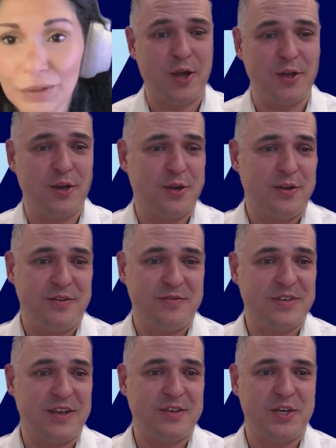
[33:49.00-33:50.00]
doctor could
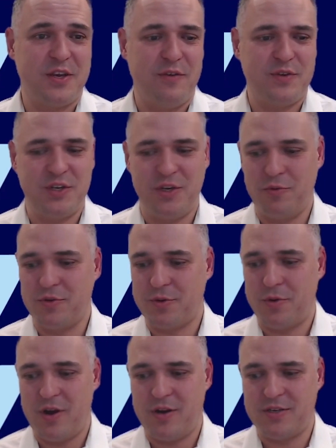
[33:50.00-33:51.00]
have, like, if she was
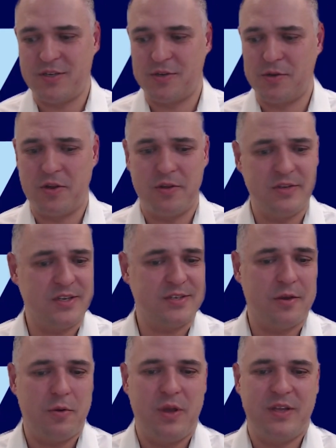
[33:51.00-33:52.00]
aware, just
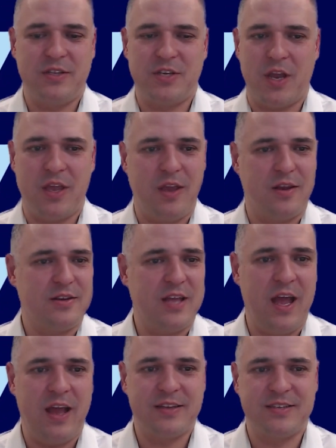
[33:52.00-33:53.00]
a quick check-in,
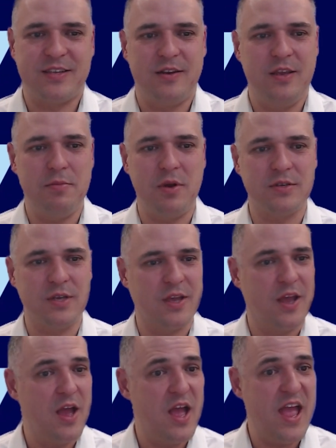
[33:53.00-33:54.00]
text, an email. It's like,
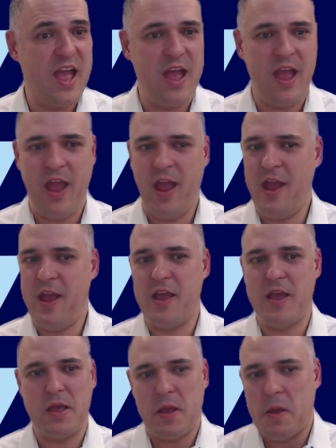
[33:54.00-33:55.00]

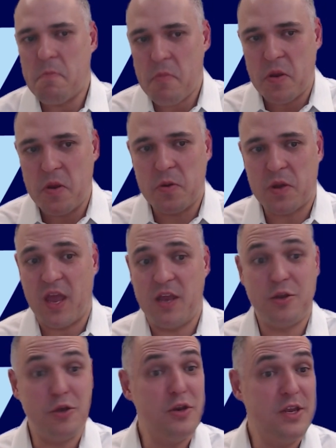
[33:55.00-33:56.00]
hey, you okay?
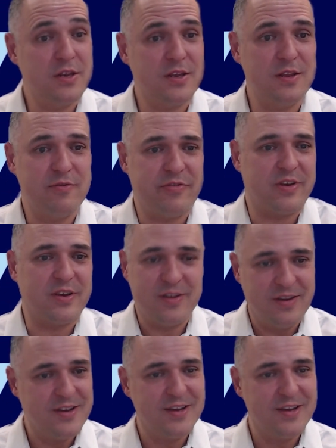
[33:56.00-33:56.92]
Do you need anything?